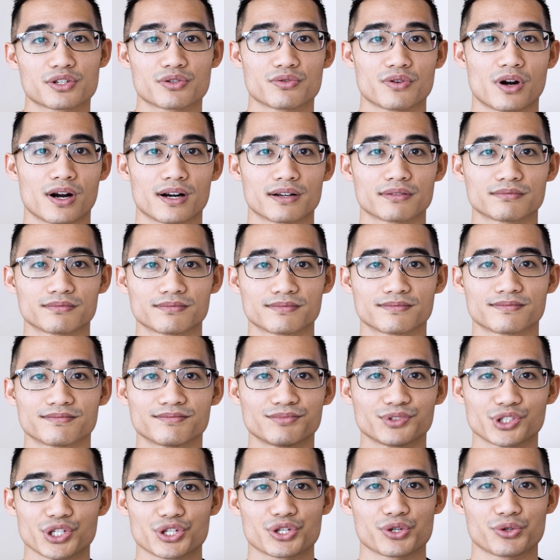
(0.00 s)
too hard.
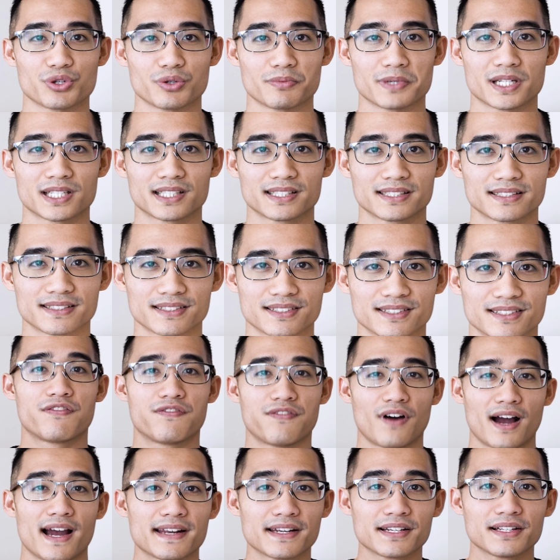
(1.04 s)
Just YouTube it.
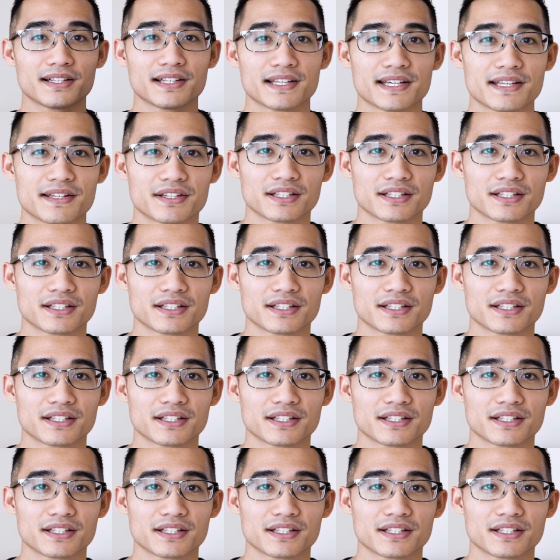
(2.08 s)
Finally,